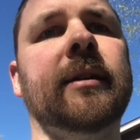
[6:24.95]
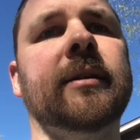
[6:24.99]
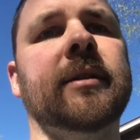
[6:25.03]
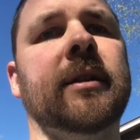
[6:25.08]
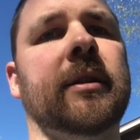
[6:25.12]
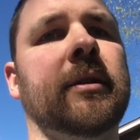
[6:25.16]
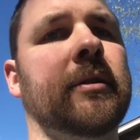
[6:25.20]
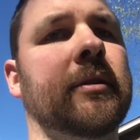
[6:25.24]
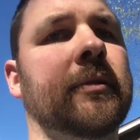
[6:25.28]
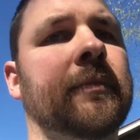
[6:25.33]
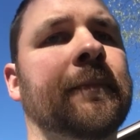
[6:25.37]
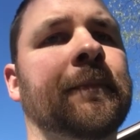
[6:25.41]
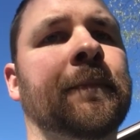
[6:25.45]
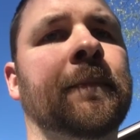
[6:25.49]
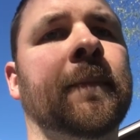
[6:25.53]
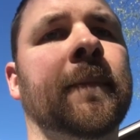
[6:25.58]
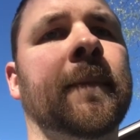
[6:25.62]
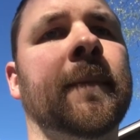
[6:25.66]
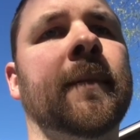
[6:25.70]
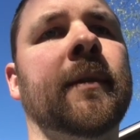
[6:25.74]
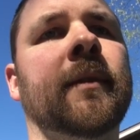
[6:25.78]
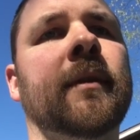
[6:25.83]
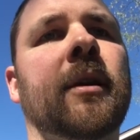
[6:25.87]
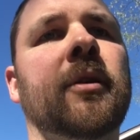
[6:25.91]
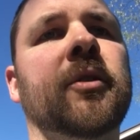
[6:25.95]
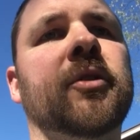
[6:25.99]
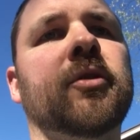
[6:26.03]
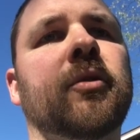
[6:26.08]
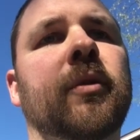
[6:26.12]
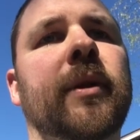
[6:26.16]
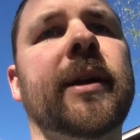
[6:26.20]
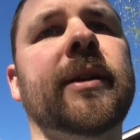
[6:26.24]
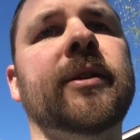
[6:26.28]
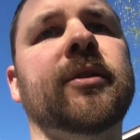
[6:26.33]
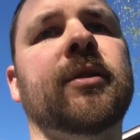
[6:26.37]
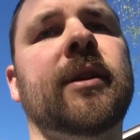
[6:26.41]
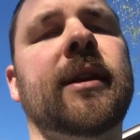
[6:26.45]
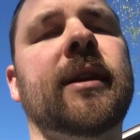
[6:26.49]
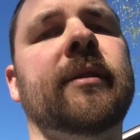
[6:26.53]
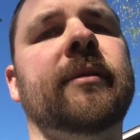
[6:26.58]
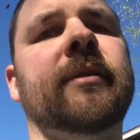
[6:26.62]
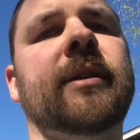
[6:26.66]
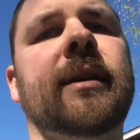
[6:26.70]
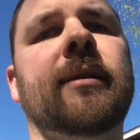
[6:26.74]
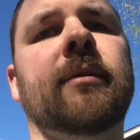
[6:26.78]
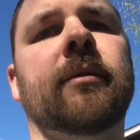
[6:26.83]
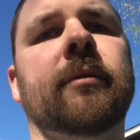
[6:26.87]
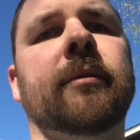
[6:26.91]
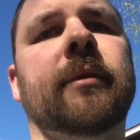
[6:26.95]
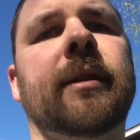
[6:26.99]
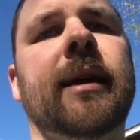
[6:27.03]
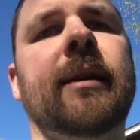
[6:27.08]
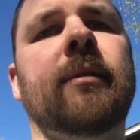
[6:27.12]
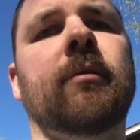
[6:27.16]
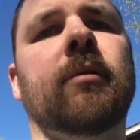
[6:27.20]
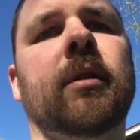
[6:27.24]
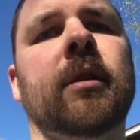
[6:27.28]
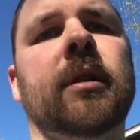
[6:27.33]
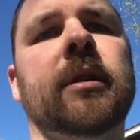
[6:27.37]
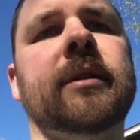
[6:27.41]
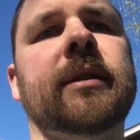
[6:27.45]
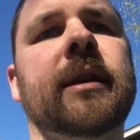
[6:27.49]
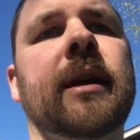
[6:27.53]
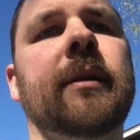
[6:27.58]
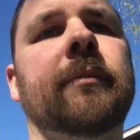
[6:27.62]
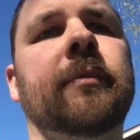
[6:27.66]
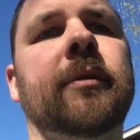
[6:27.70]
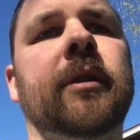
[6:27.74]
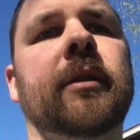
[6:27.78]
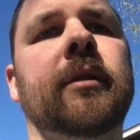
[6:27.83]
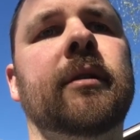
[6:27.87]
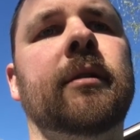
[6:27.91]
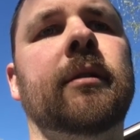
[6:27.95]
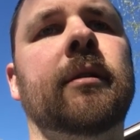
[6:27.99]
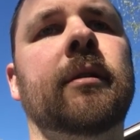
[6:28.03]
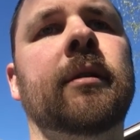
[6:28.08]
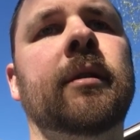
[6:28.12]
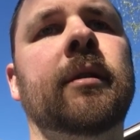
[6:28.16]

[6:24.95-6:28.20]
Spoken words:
So those queens are out. They were accepted.